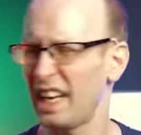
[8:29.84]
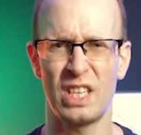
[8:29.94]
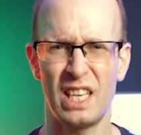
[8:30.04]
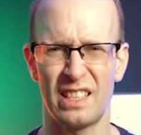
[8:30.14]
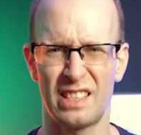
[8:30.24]

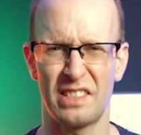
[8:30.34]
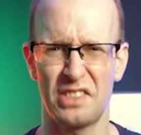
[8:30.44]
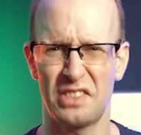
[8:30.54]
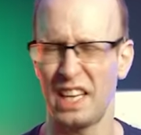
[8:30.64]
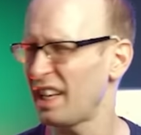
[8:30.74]
Jeez,
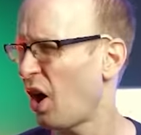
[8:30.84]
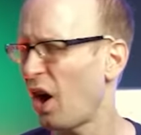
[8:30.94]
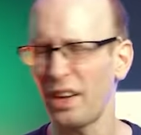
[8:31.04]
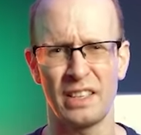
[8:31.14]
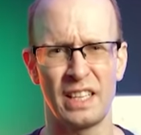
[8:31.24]
it's getting
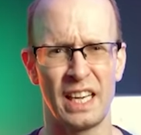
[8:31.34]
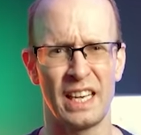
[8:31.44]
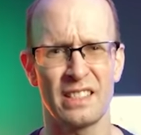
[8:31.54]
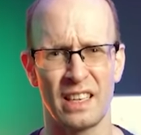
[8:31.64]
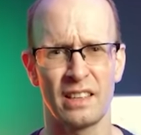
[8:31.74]
hot in here,
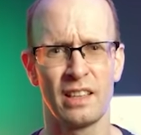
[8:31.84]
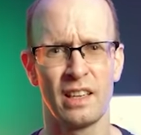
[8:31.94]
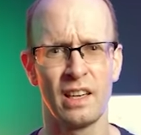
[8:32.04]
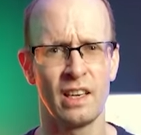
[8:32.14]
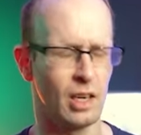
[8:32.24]
isn't it?
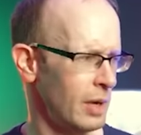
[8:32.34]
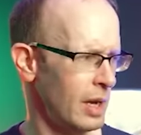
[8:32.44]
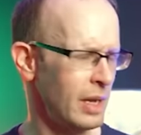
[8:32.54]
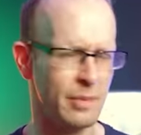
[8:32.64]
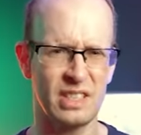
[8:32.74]
Or
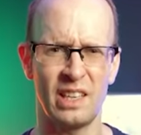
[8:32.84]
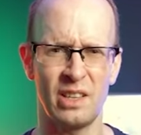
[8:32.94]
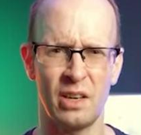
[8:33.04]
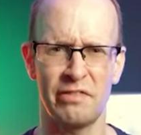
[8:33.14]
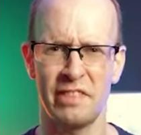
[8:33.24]
maybe I'm just getting
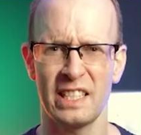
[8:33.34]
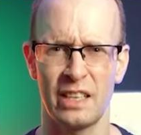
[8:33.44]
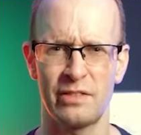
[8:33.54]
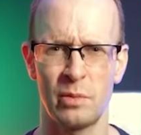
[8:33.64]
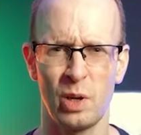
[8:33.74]
all
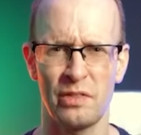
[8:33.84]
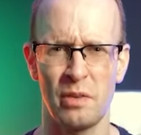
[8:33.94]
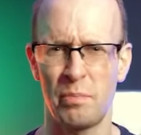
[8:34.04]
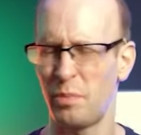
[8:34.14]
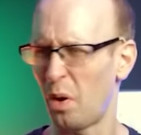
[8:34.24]
flustered from all of
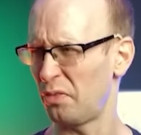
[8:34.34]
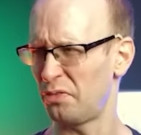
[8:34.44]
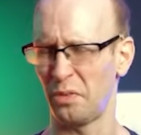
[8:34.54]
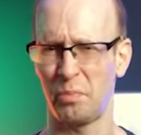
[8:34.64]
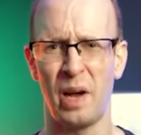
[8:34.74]
the
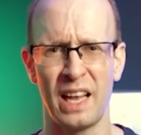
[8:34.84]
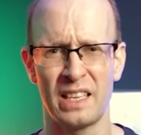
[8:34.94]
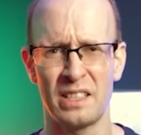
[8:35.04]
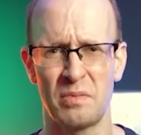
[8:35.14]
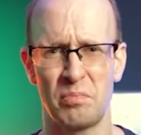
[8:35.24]
awful
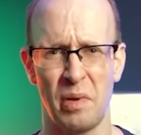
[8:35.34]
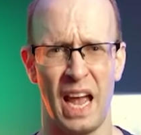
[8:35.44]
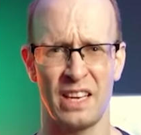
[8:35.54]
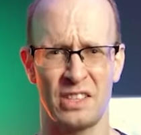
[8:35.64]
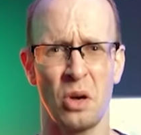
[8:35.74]
puns,
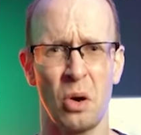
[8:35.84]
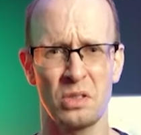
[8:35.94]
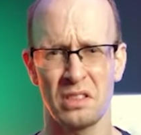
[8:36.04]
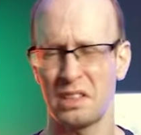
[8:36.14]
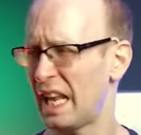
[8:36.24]
bad
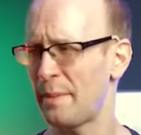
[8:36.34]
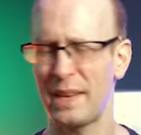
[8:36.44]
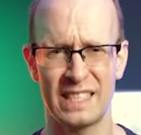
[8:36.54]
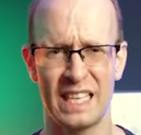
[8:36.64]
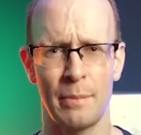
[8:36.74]
jokes and lame
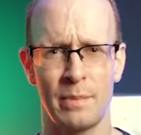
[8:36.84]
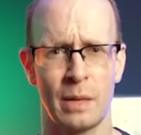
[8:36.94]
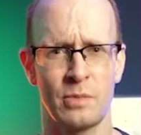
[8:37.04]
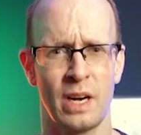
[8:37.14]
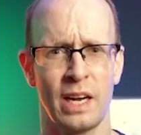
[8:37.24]
examples I'm
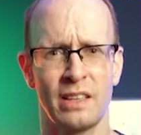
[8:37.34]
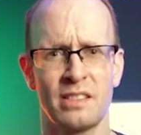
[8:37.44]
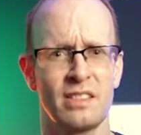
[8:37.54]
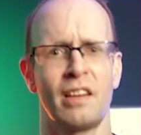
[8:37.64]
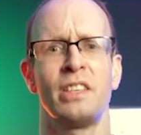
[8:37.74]
trying to
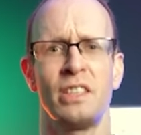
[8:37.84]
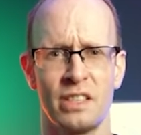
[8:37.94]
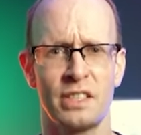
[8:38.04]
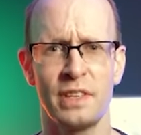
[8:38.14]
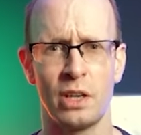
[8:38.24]
stuff into this
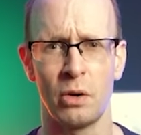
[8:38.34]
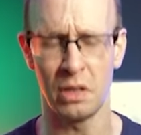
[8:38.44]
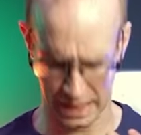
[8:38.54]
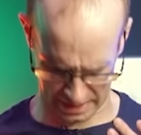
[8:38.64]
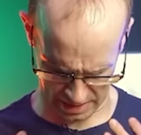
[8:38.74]
video,
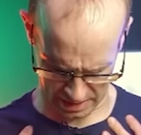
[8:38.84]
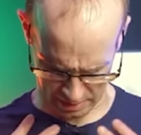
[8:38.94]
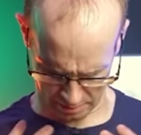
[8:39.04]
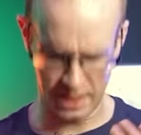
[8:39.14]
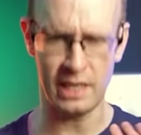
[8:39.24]
like
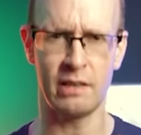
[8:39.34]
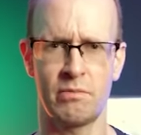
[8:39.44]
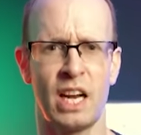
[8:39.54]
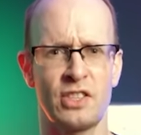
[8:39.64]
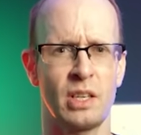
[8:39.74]
me
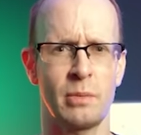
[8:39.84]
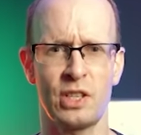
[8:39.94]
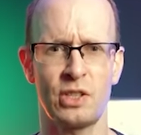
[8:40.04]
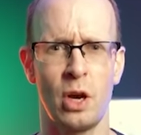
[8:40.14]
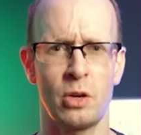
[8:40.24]
touching my
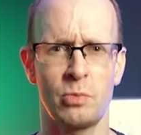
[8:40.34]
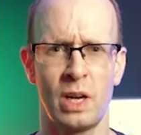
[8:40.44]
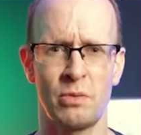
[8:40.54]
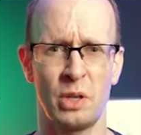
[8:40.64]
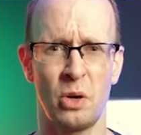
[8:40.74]
shirt while
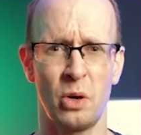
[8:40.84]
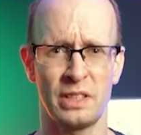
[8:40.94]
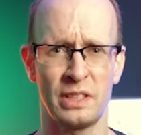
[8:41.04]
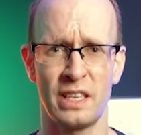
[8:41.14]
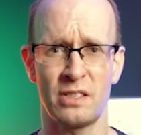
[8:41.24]
recording
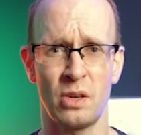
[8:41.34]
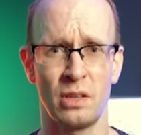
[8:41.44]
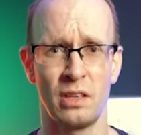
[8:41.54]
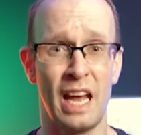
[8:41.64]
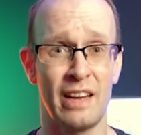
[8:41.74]
this on a
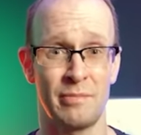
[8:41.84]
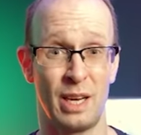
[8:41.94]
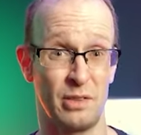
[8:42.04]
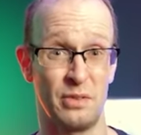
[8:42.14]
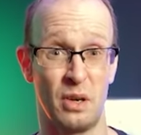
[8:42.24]
lav
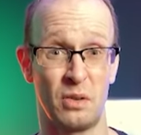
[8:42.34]
microphone.